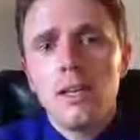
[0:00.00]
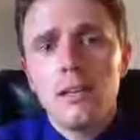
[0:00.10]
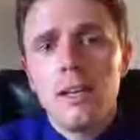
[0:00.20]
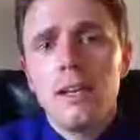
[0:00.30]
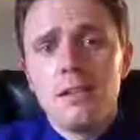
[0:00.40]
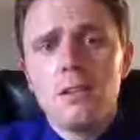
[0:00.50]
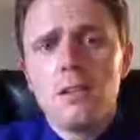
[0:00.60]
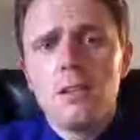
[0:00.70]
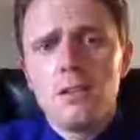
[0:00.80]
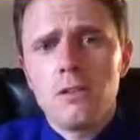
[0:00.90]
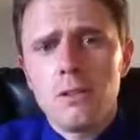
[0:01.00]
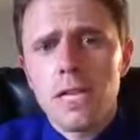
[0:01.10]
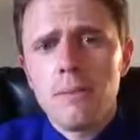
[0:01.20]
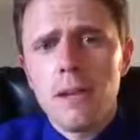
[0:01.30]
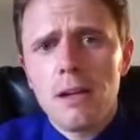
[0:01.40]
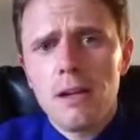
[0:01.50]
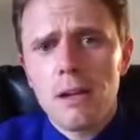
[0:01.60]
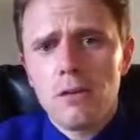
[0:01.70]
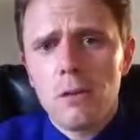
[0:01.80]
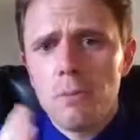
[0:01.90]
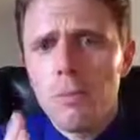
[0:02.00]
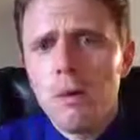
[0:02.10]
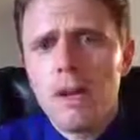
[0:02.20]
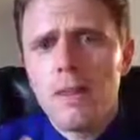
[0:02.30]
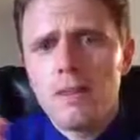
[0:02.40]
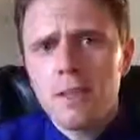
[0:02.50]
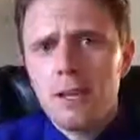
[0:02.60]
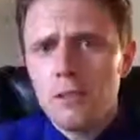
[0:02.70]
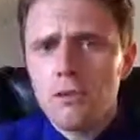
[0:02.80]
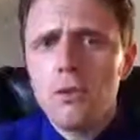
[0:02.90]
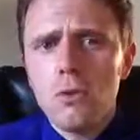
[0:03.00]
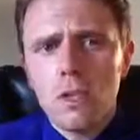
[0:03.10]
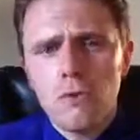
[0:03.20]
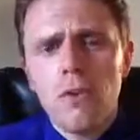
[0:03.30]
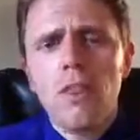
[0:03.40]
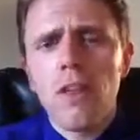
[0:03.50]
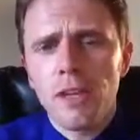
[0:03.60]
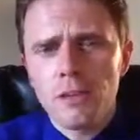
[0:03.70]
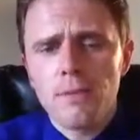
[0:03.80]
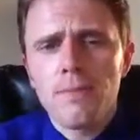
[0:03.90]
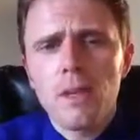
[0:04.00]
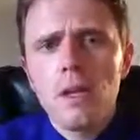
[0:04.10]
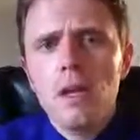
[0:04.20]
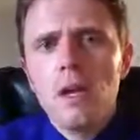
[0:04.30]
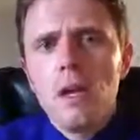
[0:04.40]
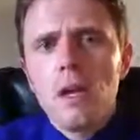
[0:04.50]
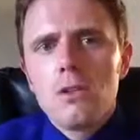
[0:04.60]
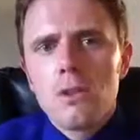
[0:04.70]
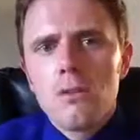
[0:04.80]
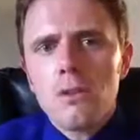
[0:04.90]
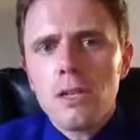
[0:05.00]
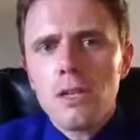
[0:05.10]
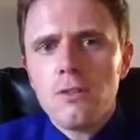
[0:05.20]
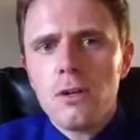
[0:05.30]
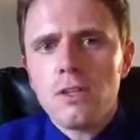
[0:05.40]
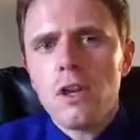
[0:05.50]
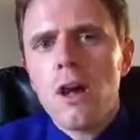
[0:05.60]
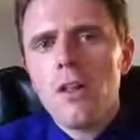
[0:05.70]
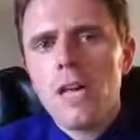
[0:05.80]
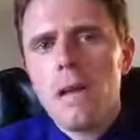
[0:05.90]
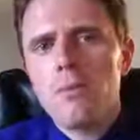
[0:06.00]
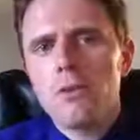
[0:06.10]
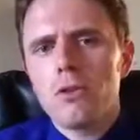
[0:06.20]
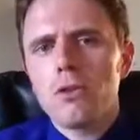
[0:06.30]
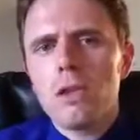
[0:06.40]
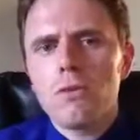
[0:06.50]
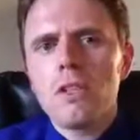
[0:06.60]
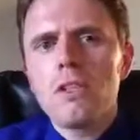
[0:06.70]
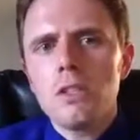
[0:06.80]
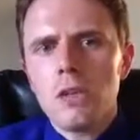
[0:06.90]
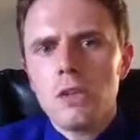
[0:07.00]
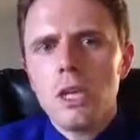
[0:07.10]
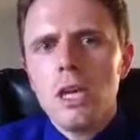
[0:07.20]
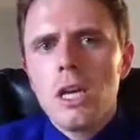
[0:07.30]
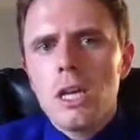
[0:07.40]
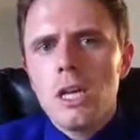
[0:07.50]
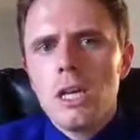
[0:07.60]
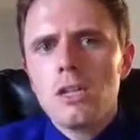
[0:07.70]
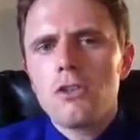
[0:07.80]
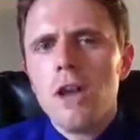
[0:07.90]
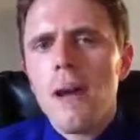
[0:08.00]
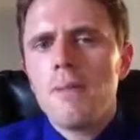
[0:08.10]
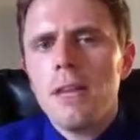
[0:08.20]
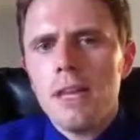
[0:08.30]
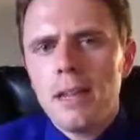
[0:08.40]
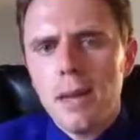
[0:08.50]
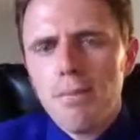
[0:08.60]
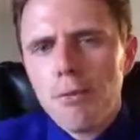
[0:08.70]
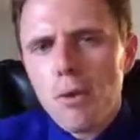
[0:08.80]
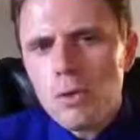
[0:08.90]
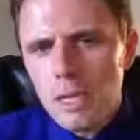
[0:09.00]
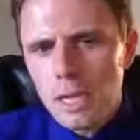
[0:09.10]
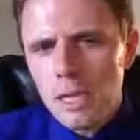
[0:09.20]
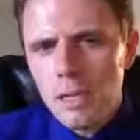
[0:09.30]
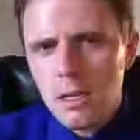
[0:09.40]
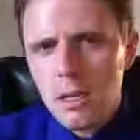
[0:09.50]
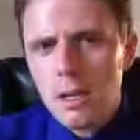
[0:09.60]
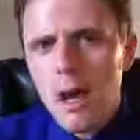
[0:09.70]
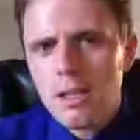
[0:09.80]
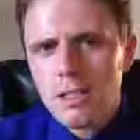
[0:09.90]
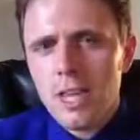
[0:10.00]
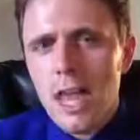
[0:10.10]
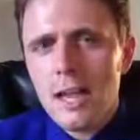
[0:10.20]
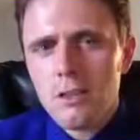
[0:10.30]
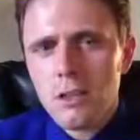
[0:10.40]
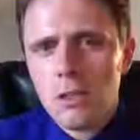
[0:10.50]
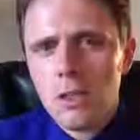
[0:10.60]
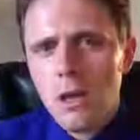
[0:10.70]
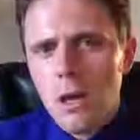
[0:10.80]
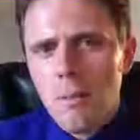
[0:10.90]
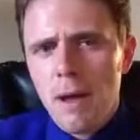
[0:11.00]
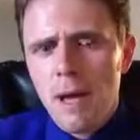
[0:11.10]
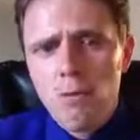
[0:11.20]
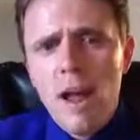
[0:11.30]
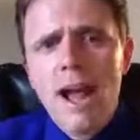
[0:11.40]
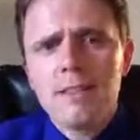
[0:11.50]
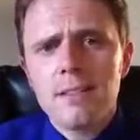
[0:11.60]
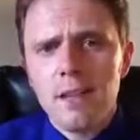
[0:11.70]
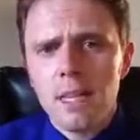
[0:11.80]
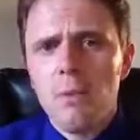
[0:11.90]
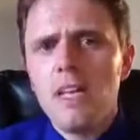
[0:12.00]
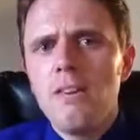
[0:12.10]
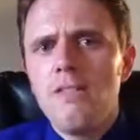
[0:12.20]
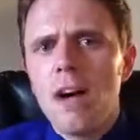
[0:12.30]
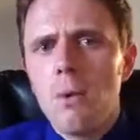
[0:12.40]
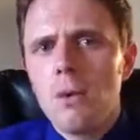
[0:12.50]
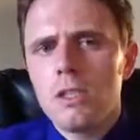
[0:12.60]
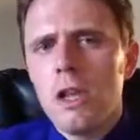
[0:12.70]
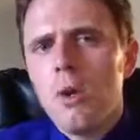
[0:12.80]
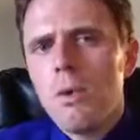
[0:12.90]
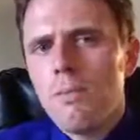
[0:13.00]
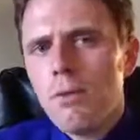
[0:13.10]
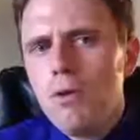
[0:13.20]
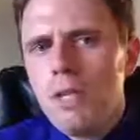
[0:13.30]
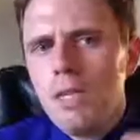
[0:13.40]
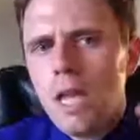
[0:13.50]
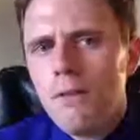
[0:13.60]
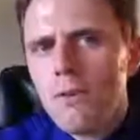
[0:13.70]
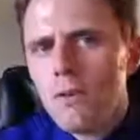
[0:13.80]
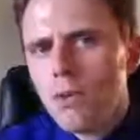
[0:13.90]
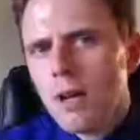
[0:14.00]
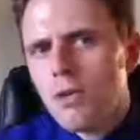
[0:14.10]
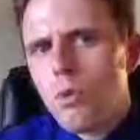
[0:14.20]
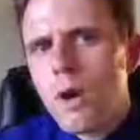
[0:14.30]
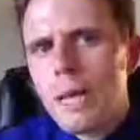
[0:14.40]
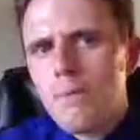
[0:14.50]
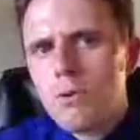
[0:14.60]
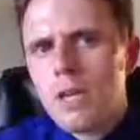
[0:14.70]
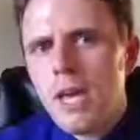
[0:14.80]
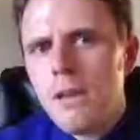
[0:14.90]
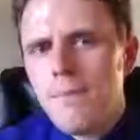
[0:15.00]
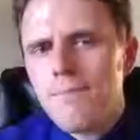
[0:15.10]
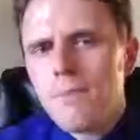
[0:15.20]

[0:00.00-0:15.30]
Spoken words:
is. Just to keep that clear. So the book and the studies are two different things. So first things first, Colin Campbell's early research, he extrapolated that protein causes cancer by a rat study. And what he found was when protein levels were at 20%,